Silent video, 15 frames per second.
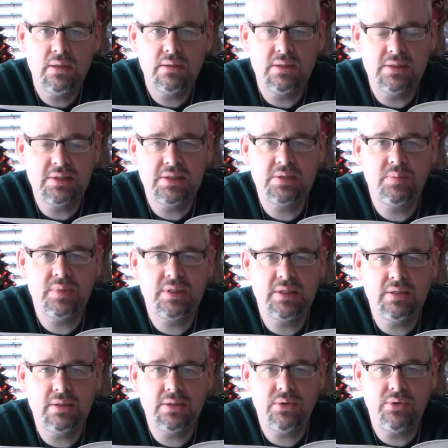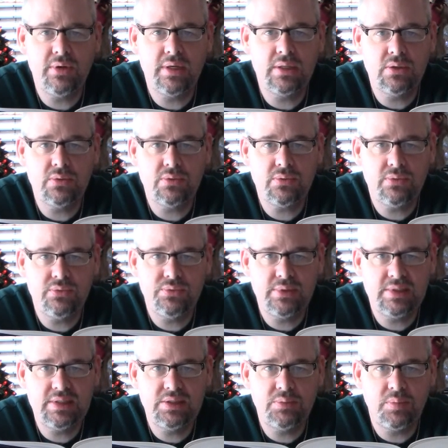This has been the Literary Lutheran
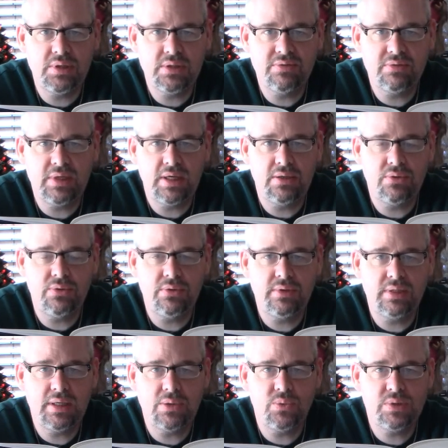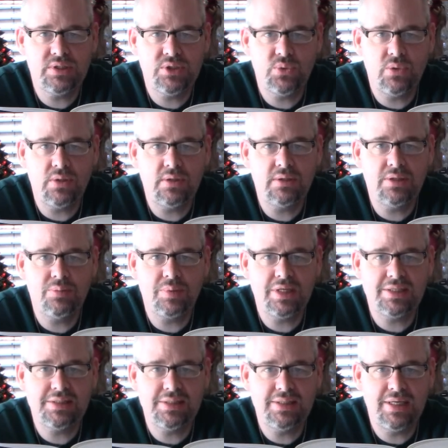Reads the Book of Concord, and I wish you all a
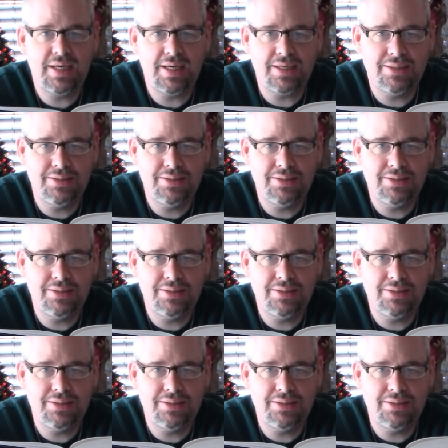blessed day.